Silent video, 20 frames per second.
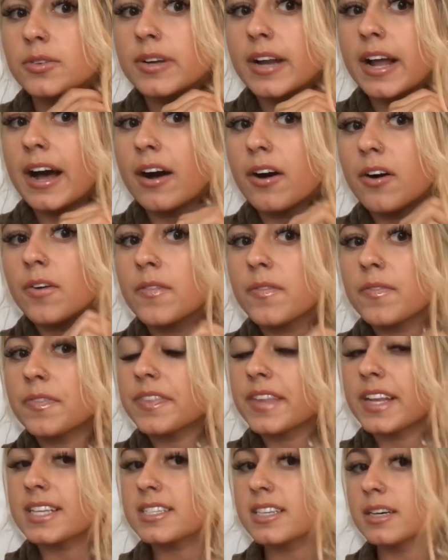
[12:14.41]
So
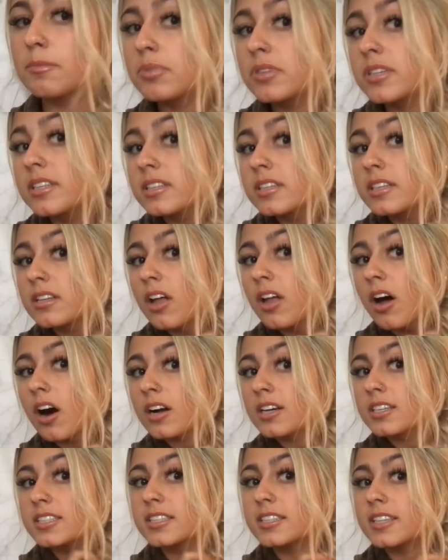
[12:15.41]
now that's completely
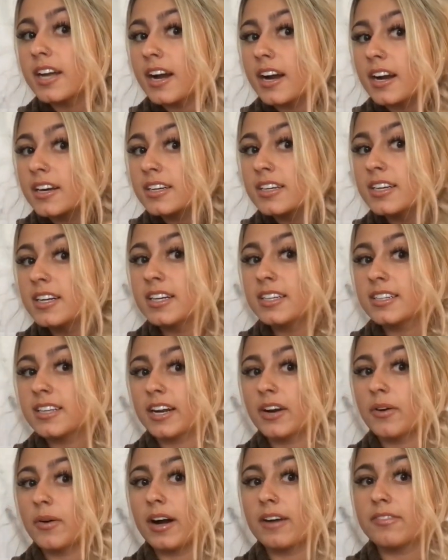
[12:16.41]
locked in there.
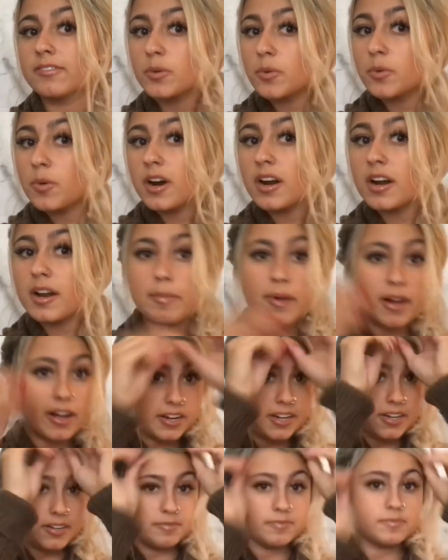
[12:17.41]
I don't have to worry
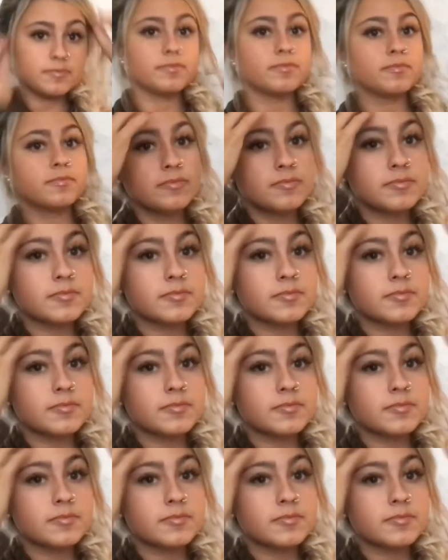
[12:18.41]
about it.